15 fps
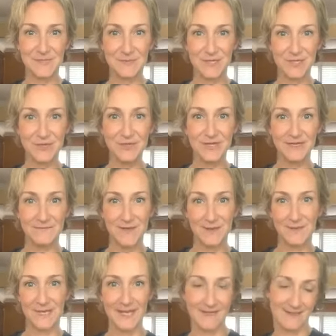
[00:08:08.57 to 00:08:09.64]
but you can
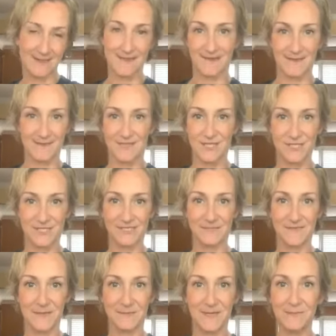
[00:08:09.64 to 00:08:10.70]
maybe get the gist
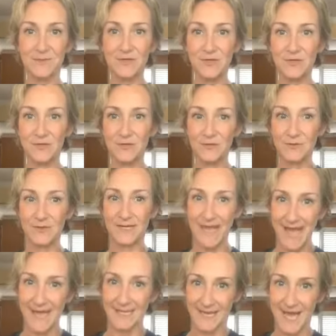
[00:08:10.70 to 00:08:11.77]
of it. People who
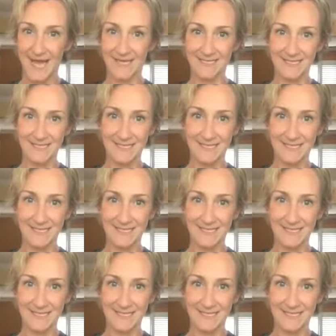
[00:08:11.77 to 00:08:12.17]
cannot